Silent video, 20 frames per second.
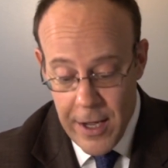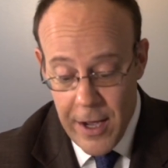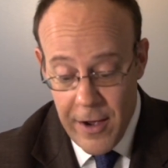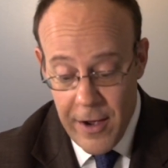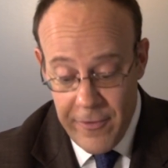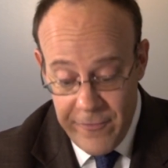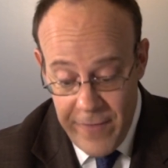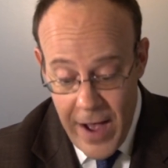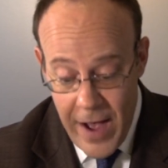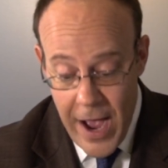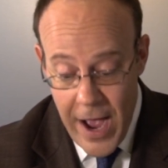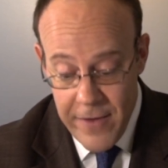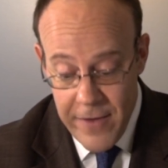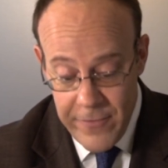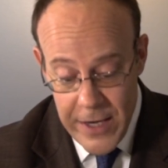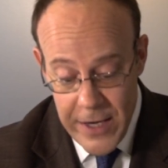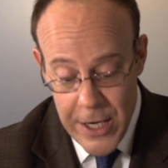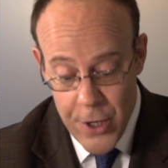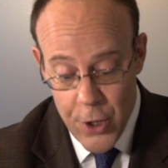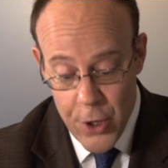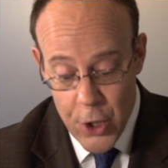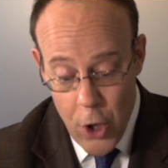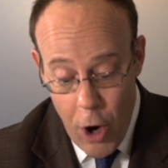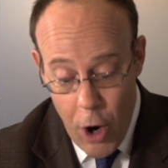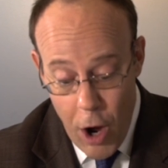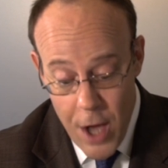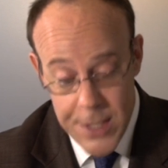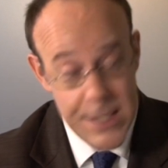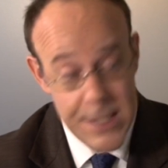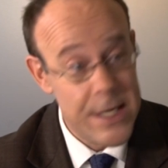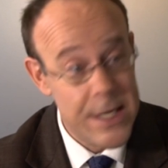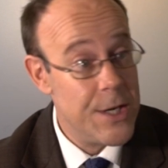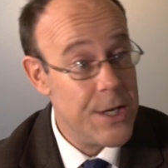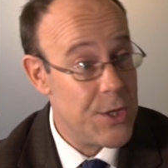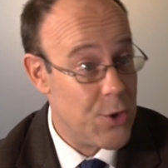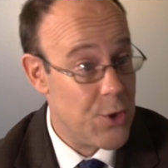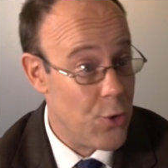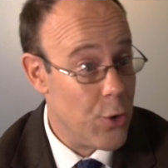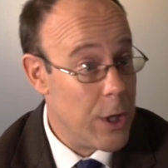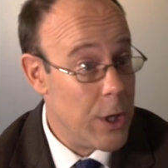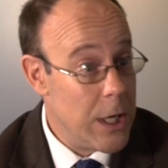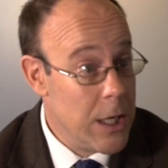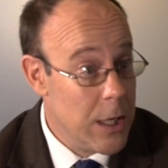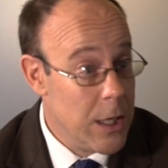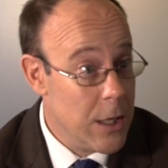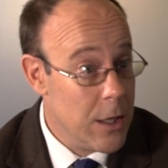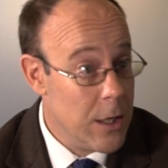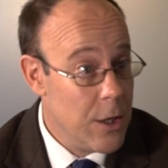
a 5-year cost history